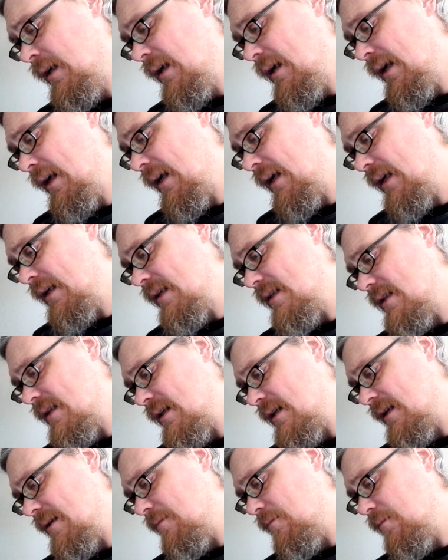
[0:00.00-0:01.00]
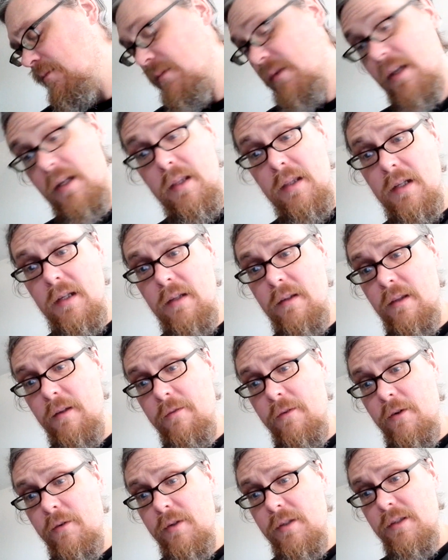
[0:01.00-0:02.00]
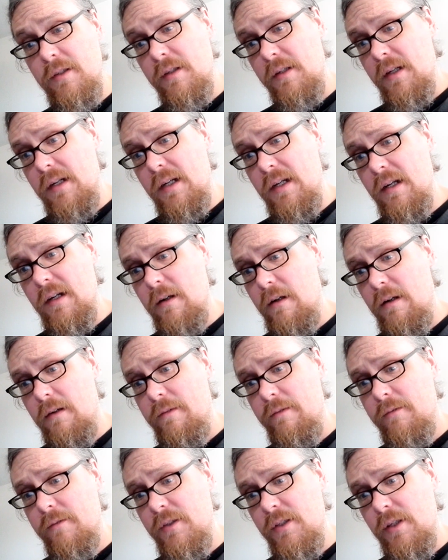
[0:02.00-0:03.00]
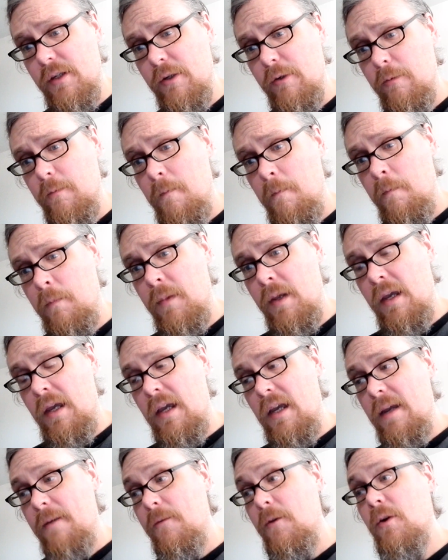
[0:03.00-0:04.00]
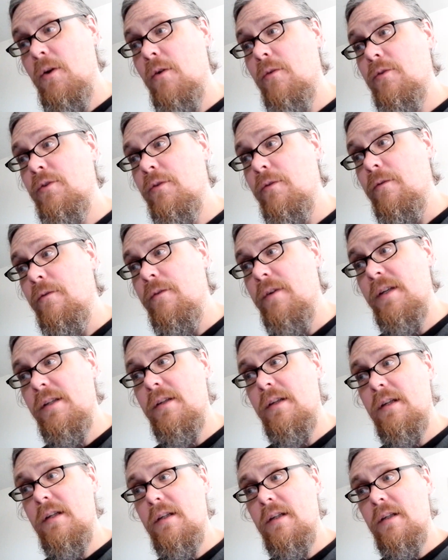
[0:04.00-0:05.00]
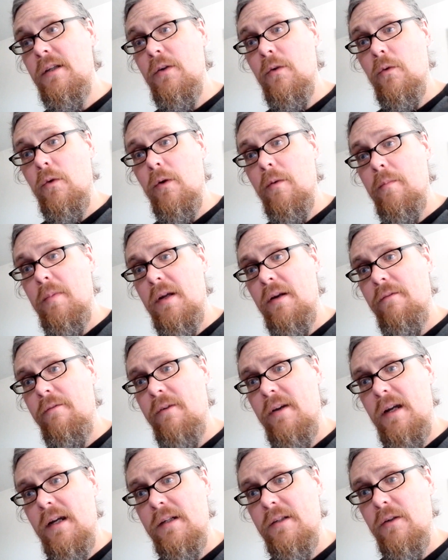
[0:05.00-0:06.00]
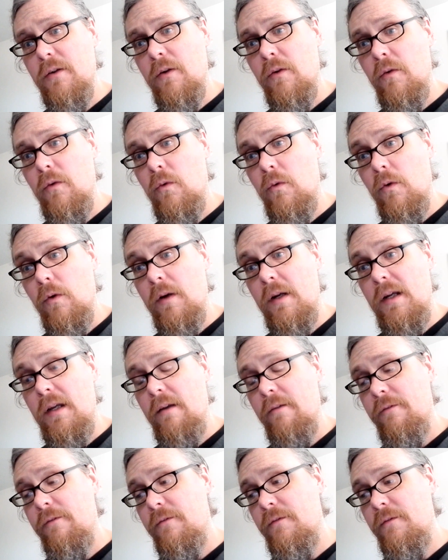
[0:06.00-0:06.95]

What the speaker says: And then the phone is just going to cut off. So if you go to visit your benefactor, or if